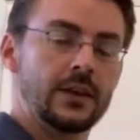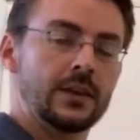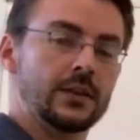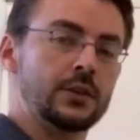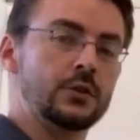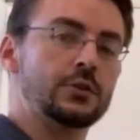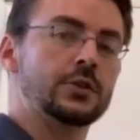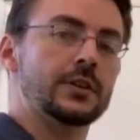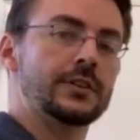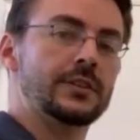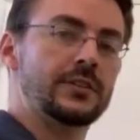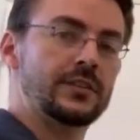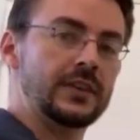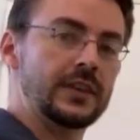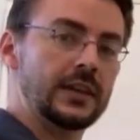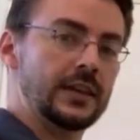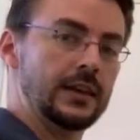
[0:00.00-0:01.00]
you should
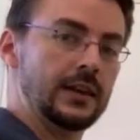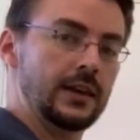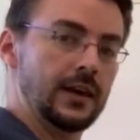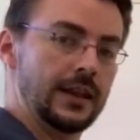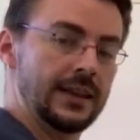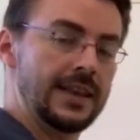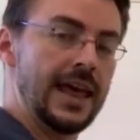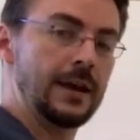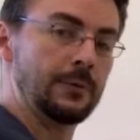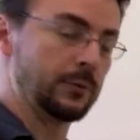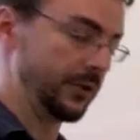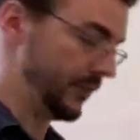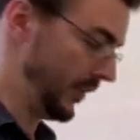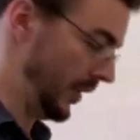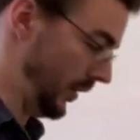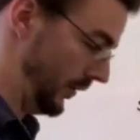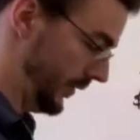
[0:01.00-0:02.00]
see a net
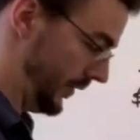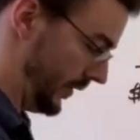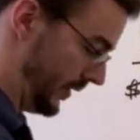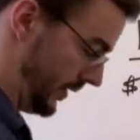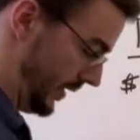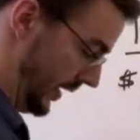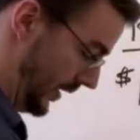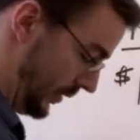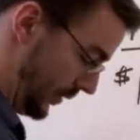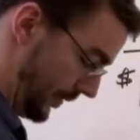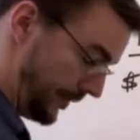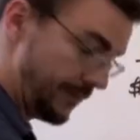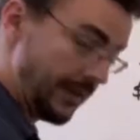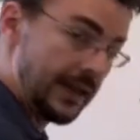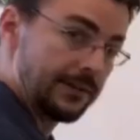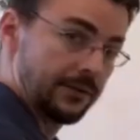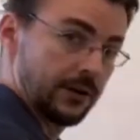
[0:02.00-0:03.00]
result in your
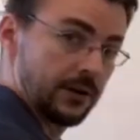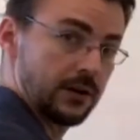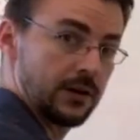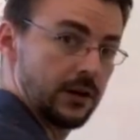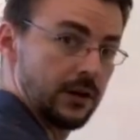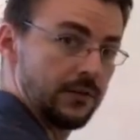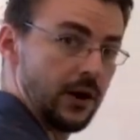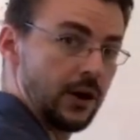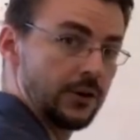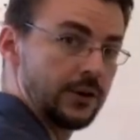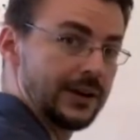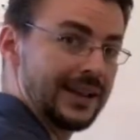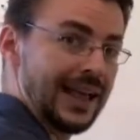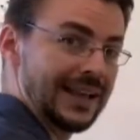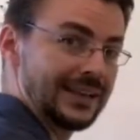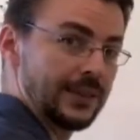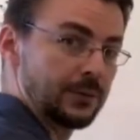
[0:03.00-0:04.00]
favor of
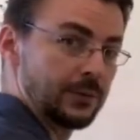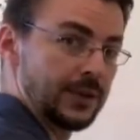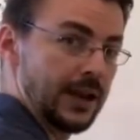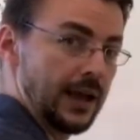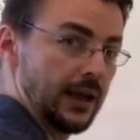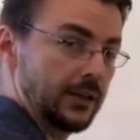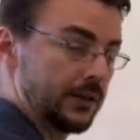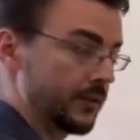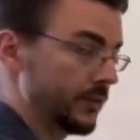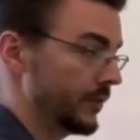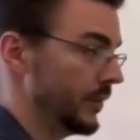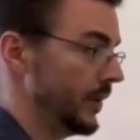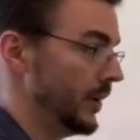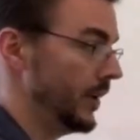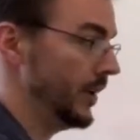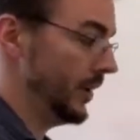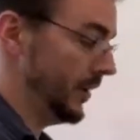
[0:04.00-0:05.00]
$193.
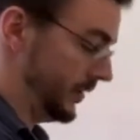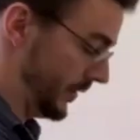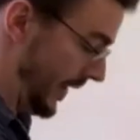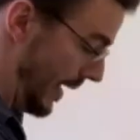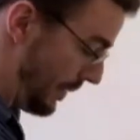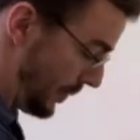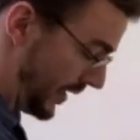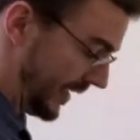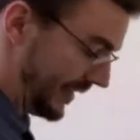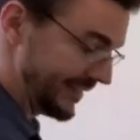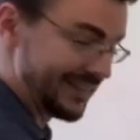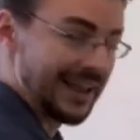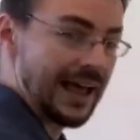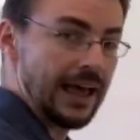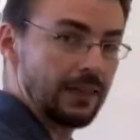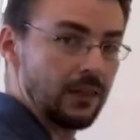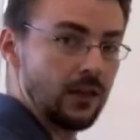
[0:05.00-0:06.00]
So that money is
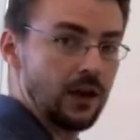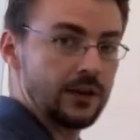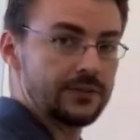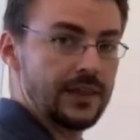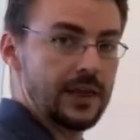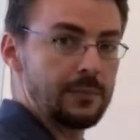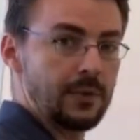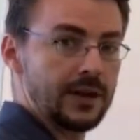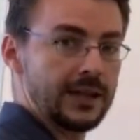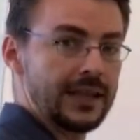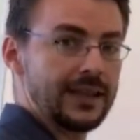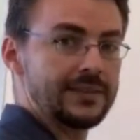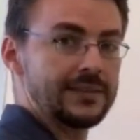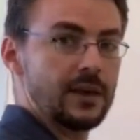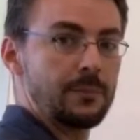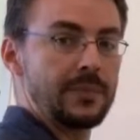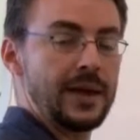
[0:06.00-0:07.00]
not lost. That money
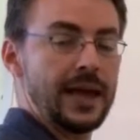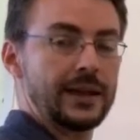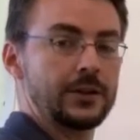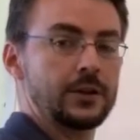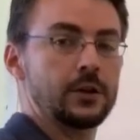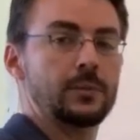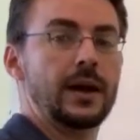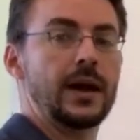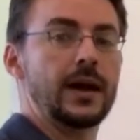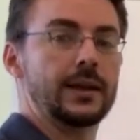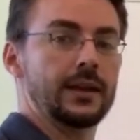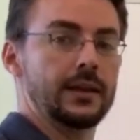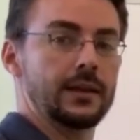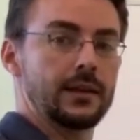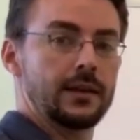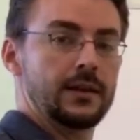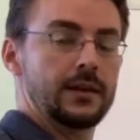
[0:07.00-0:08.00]
ends up back in your
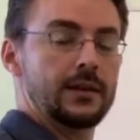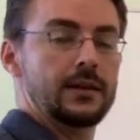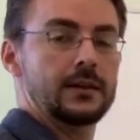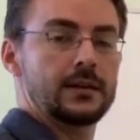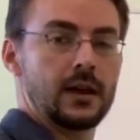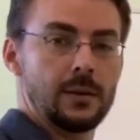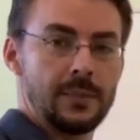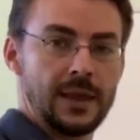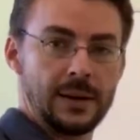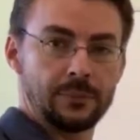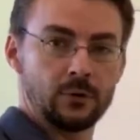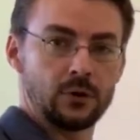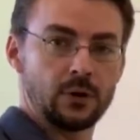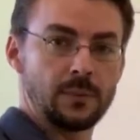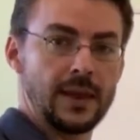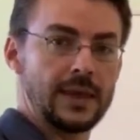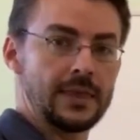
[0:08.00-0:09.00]
pocket come April
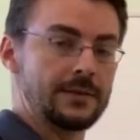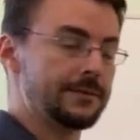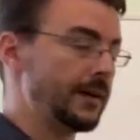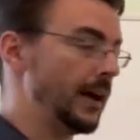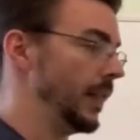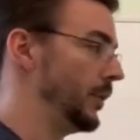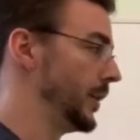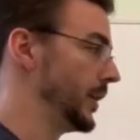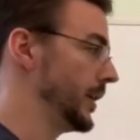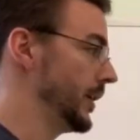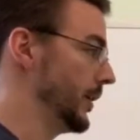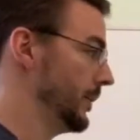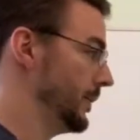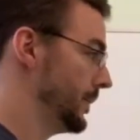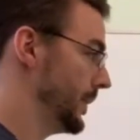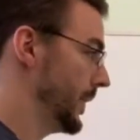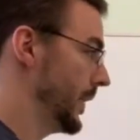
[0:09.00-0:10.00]
or May the following year.
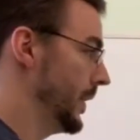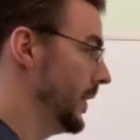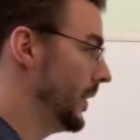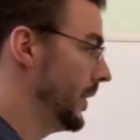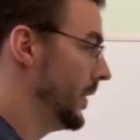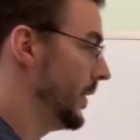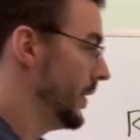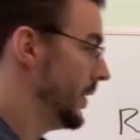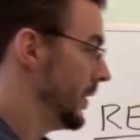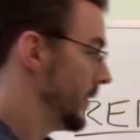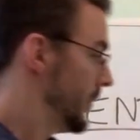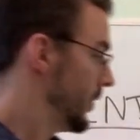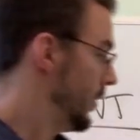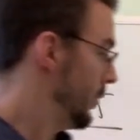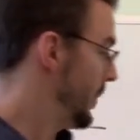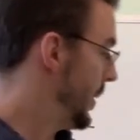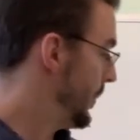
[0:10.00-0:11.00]

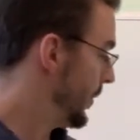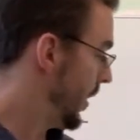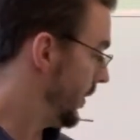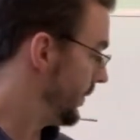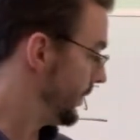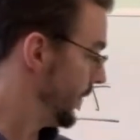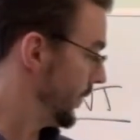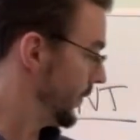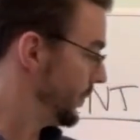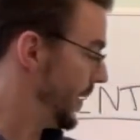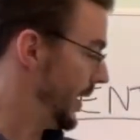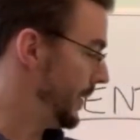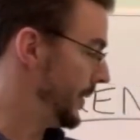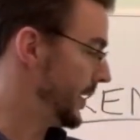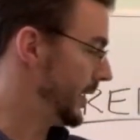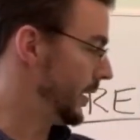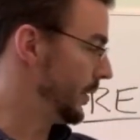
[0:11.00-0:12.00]
So remember our first
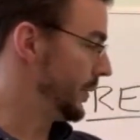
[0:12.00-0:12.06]
payment here,